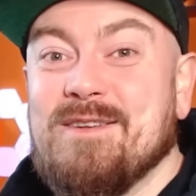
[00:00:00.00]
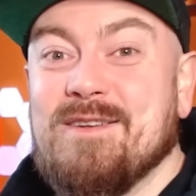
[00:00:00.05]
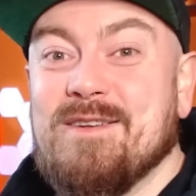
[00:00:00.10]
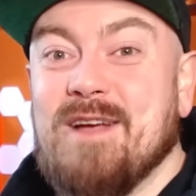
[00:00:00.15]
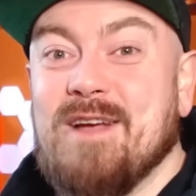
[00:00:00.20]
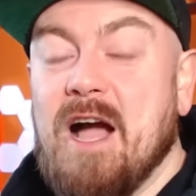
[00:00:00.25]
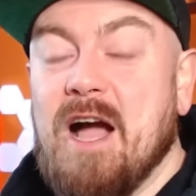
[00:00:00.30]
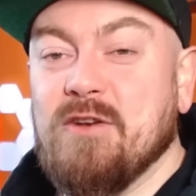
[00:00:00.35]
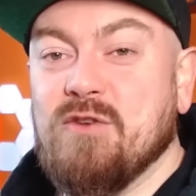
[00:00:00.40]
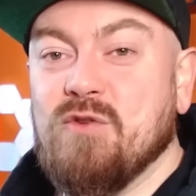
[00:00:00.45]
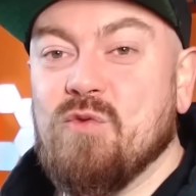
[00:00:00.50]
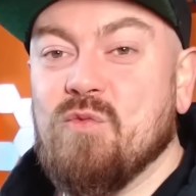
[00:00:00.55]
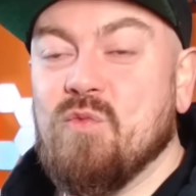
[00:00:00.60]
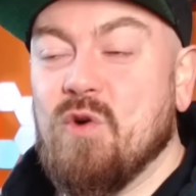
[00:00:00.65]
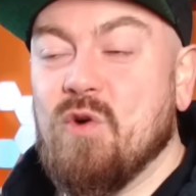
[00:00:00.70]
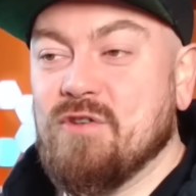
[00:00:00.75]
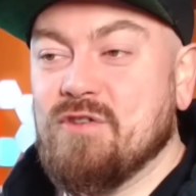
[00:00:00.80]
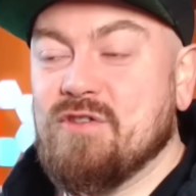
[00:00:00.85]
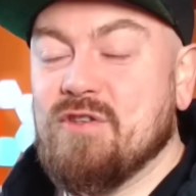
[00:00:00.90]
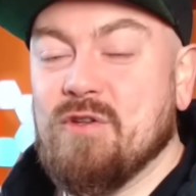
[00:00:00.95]
I don't
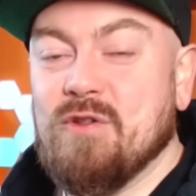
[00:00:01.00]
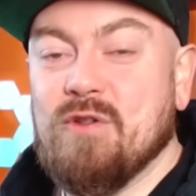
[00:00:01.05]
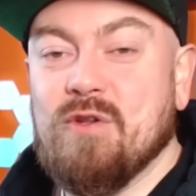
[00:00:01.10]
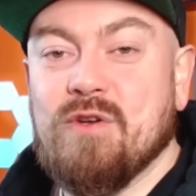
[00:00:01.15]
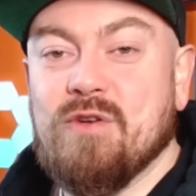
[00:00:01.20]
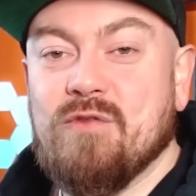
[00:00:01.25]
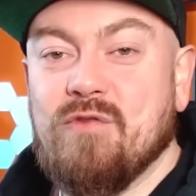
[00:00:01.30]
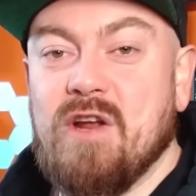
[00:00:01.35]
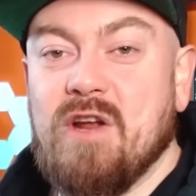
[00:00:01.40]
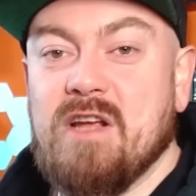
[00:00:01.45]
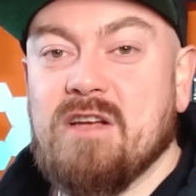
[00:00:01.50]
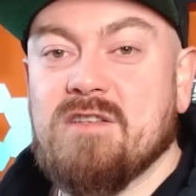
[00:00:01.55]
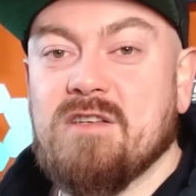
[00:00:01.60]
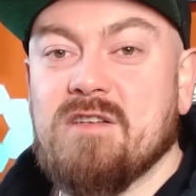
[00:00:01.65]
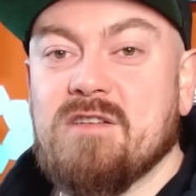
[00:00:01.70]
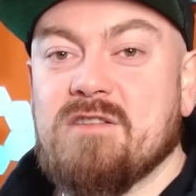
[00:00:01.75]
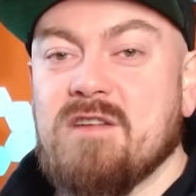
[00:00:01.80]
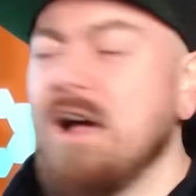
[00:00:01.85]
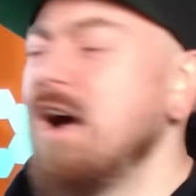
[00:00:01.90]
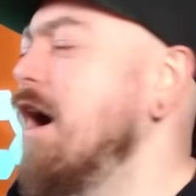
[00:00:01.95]
want to look
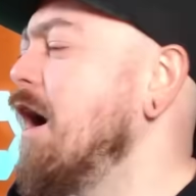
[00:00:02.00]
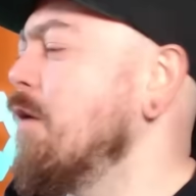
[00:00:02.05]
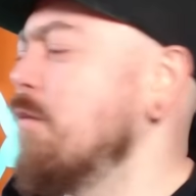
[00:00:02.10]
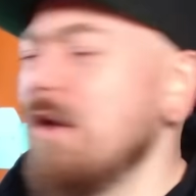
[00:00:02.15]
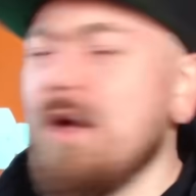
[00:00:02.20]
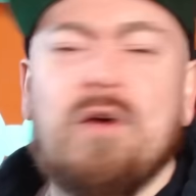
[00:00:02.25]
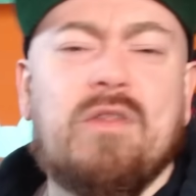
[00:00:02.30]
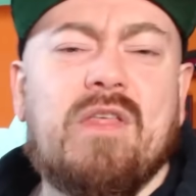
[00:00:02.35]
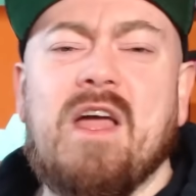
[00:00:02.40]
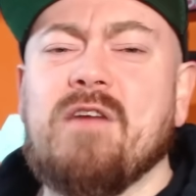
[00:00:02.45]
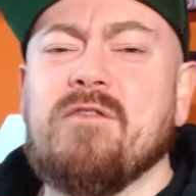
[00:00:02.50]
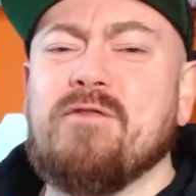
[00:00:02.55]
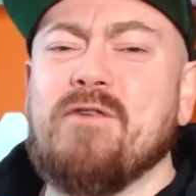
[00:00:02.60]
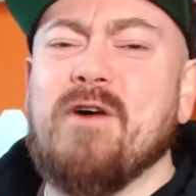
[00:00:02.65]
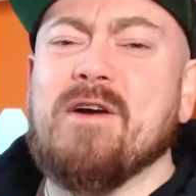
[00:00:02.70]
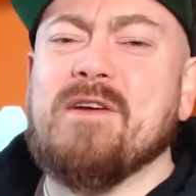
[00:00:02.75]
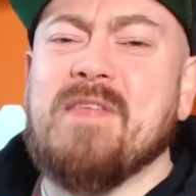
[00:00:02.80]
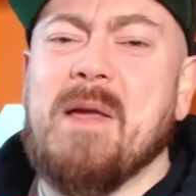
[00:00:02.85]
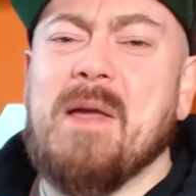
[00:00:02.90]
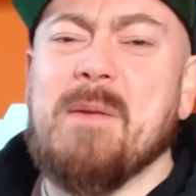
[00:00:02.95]
racist. Ah, well then,
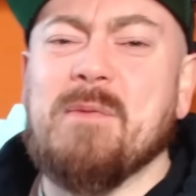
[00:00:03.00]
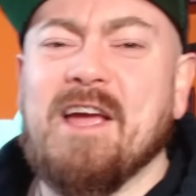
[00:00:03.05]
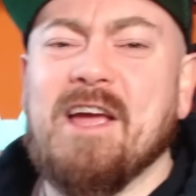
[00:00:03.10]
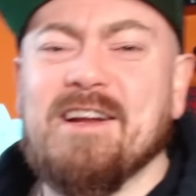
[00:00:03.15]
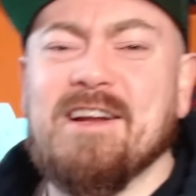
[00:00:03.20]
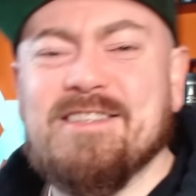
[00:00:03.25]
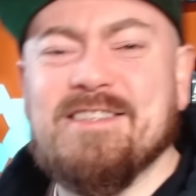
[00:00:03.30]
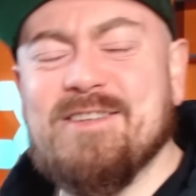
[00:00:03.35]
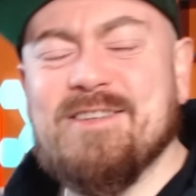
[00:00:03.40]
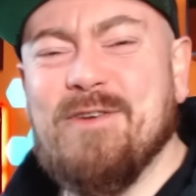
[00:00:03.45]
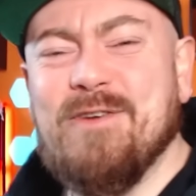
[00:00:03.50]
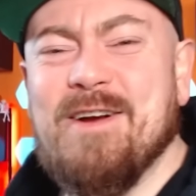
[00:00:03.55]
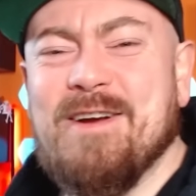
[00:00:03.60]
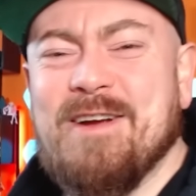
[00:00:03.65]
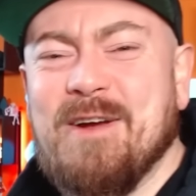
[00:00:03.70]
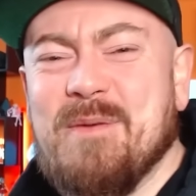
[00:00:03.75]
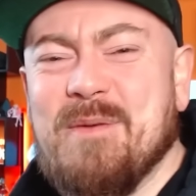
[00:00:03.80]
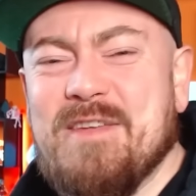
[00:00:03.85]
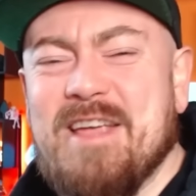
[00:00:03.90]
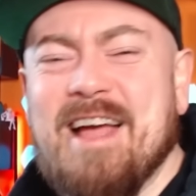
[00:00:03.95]
fuck them kids. Fuck
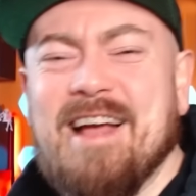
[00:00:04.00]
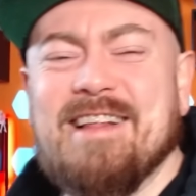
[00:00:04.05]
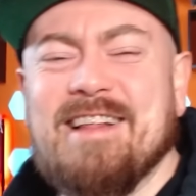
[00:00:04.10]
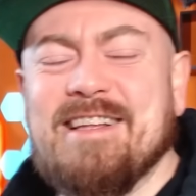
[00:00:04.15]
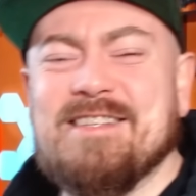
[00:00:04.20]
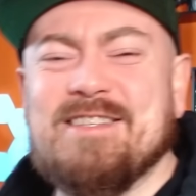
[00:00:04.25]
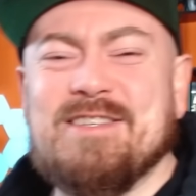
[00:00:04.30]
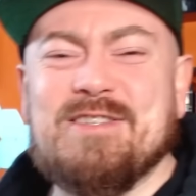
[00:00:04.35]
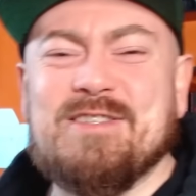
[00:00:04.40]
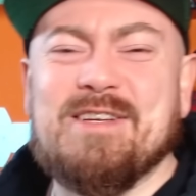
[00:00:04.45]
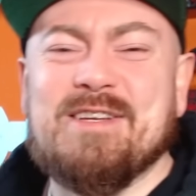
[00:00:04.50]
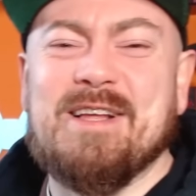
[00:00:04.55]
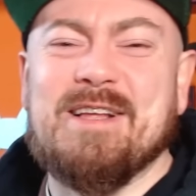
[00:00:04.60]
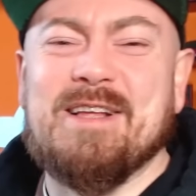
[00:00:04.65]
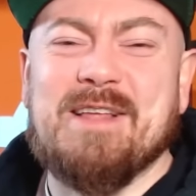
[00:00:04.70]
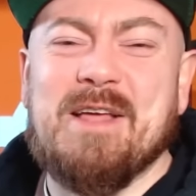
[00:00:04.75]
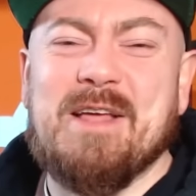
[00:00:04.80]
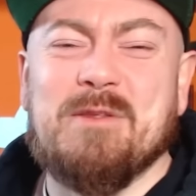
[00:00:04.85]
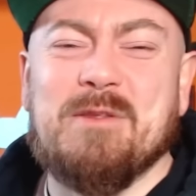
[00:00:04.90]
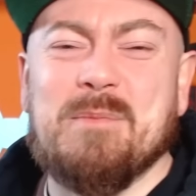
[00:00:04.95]
them. Yeah, let's just
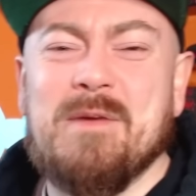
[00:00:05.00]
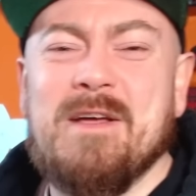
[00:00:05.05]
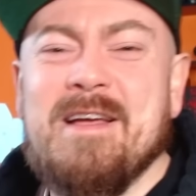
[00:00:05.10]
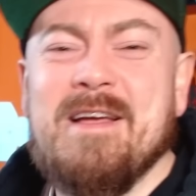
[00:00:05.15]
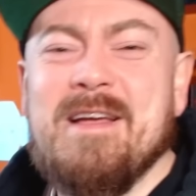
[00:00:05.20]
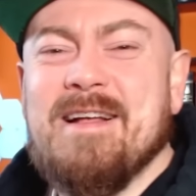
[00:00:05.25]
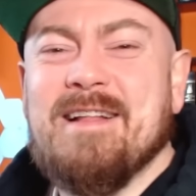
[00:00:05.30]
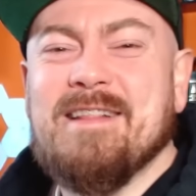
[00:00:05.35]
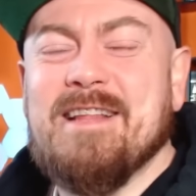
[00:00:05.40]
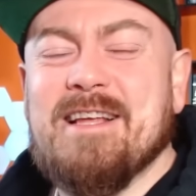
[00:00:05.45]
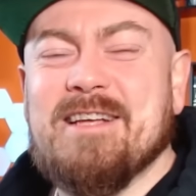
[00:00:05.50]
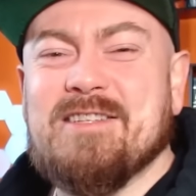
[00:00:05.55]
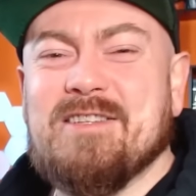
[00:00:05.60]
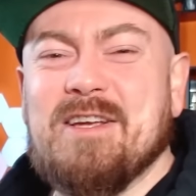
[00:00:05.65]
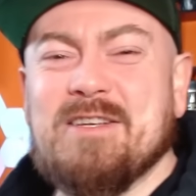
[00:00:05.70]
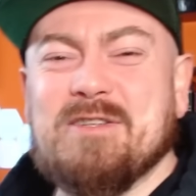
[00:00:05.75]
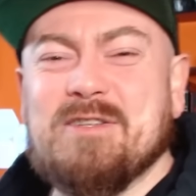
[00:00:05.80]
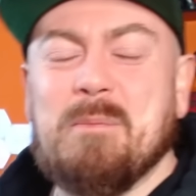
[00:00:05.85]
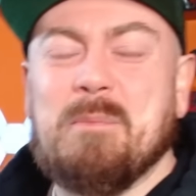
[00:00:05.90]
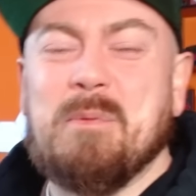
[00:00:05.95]
let's
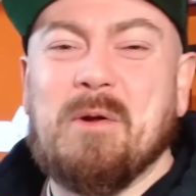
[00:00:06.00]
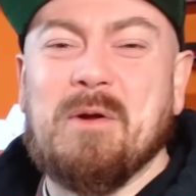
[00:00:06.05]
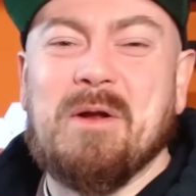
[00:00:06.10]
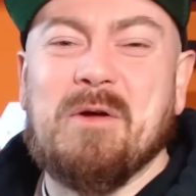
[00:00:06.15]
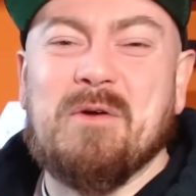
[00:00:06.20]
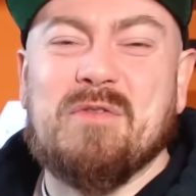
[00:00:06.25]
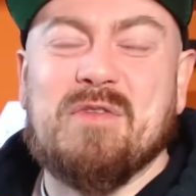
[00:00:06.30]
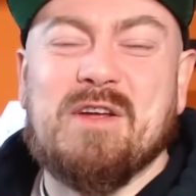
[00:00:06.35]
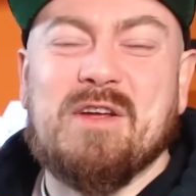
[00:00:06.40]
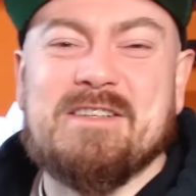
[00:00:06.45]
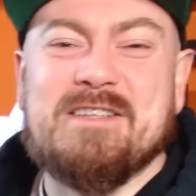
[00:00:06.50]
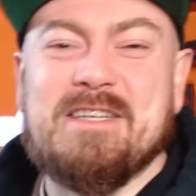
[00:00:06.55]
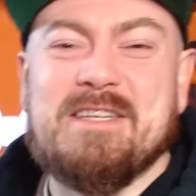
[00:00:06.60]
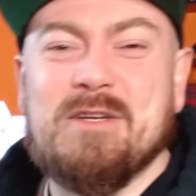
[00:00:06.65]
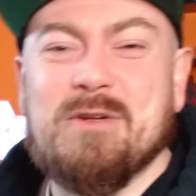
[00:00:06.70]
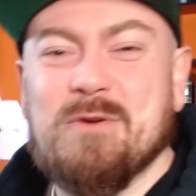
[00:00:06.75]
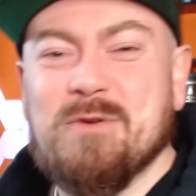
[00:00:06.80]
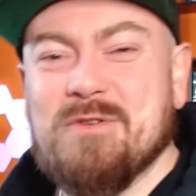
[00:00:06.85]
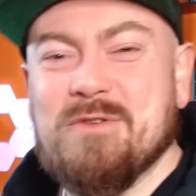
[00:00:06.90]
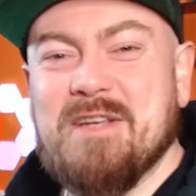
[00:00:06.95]
let some poor little
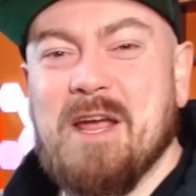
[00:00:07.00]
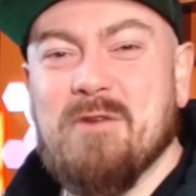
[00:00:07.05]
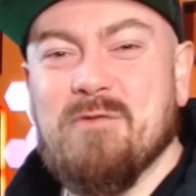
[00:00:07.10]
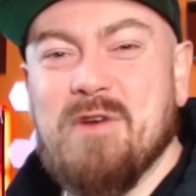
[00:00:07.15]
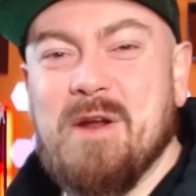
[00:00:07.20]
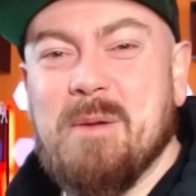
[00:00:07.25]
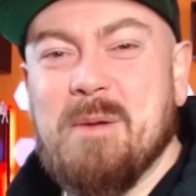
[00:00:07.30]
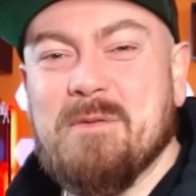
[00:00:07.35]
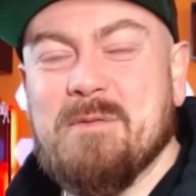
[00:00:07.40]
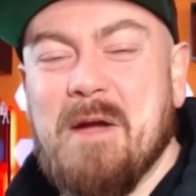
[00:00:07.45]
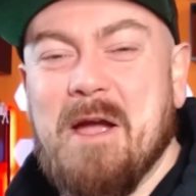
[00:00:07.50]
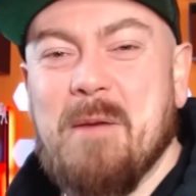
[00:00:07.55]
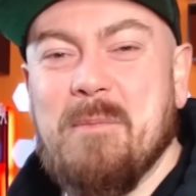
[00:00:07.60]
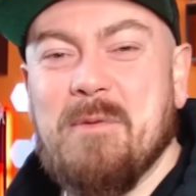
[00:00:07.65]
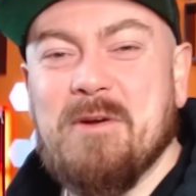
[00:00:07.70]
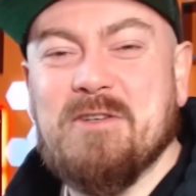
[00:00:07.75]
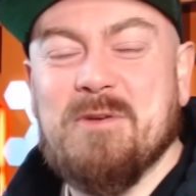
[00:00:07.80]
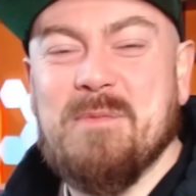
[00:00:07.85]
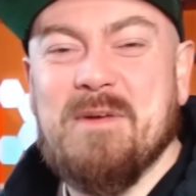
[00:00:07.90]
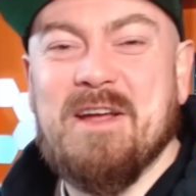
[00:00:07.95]
13-year-old get raped by a
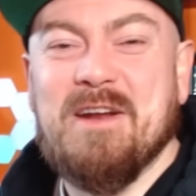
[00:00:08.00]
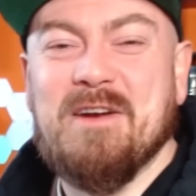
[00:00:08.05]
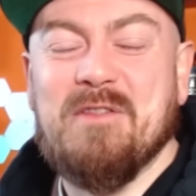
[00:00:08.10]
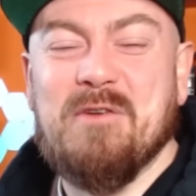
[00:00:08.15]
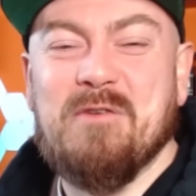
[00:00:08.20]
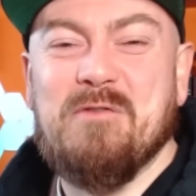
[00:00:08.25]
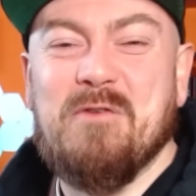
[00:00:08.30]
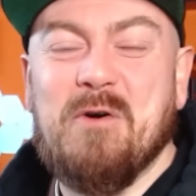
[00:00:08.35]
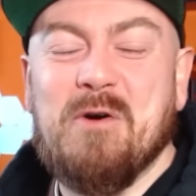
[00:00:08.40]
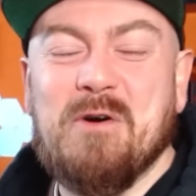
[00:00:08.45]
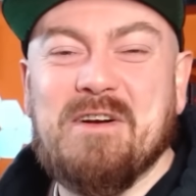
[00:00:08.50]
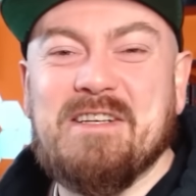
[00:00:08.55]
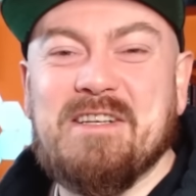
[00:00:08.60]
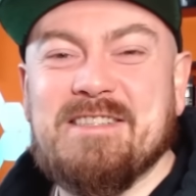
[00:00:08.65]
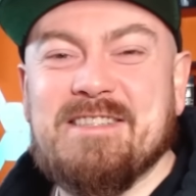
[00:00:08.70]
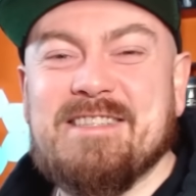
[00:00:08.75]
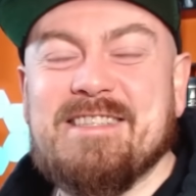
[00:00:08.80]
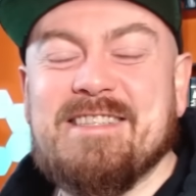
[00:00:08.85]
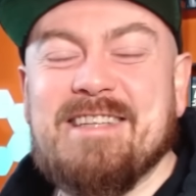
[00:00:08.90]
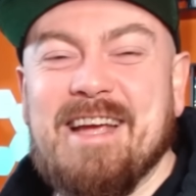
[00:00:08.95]
bunch of men in their
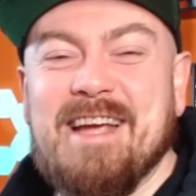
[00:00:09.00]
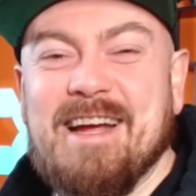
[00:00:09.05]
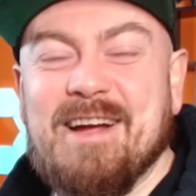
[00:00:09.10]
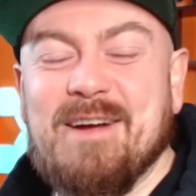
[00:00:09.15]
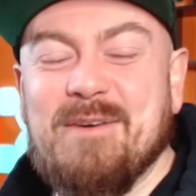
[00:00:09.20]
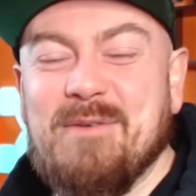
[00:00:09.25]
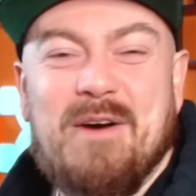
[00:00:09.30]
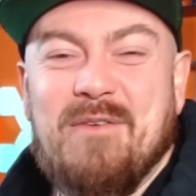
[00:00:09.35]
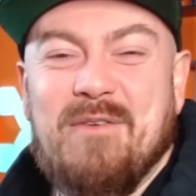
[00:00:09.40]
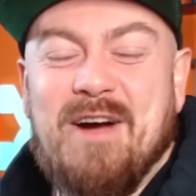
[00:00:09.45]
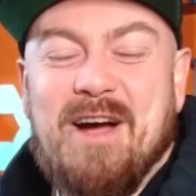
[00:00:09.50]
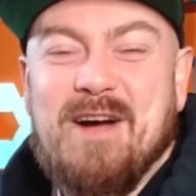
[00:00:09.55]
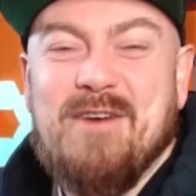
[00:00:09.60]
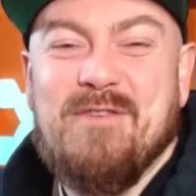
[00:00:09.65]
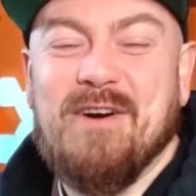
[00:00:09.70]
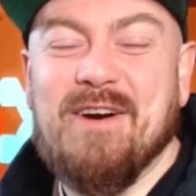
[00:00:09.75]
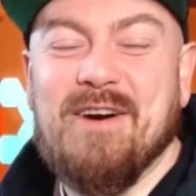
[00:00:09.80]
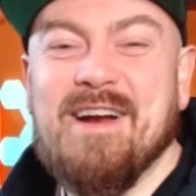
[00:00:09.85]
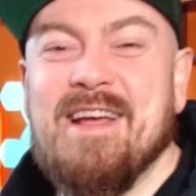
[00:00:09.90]
40s. Yeah, whatever.